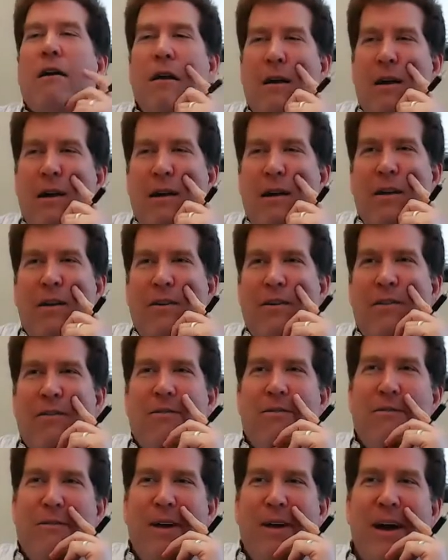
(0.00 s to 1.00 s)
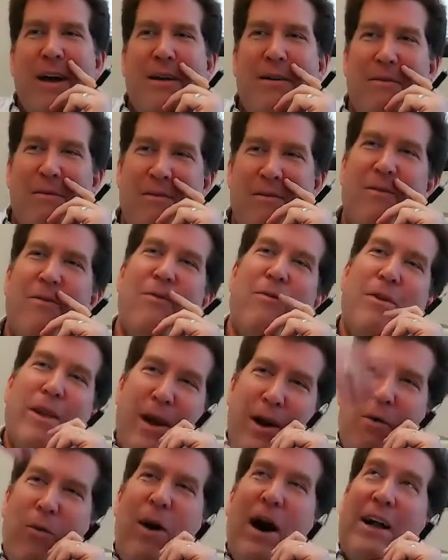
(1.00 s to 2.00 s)
and you
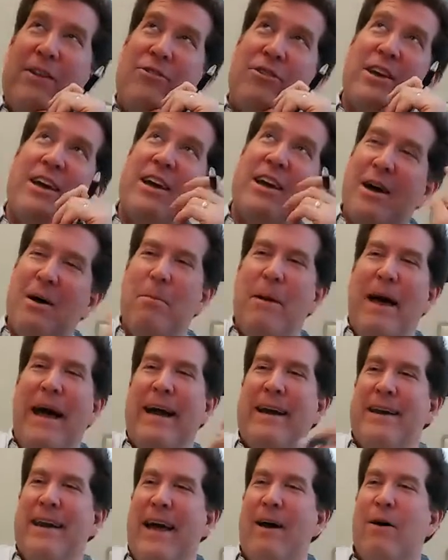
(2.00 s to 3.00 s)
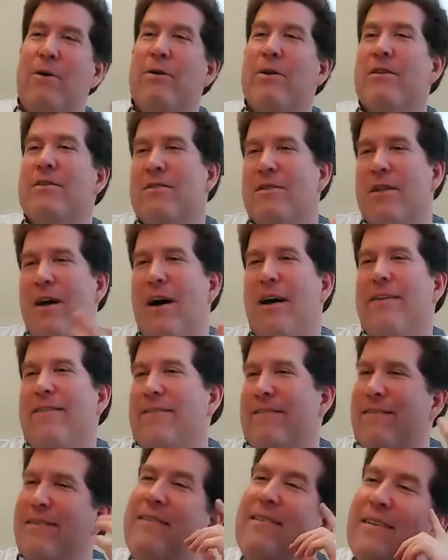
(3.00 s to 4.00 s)
know, watching it come back down. It's not
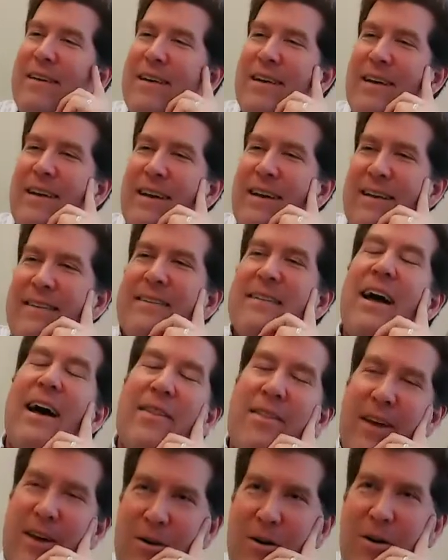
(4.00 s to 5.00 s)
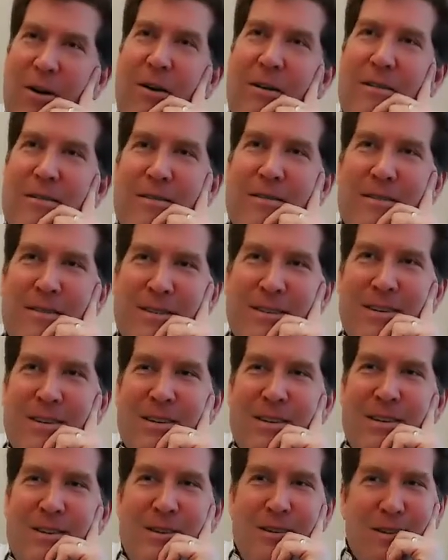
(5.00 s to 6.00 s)
that hard.
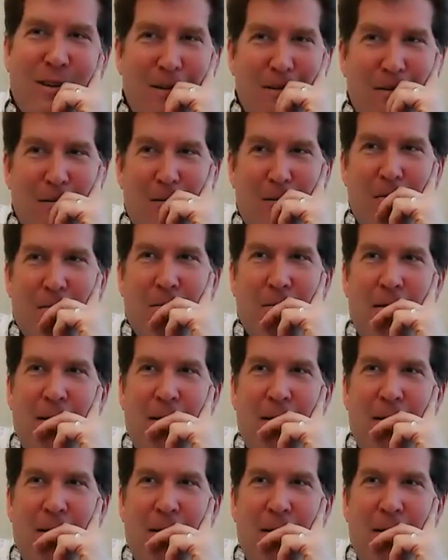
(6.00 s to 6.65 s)
So.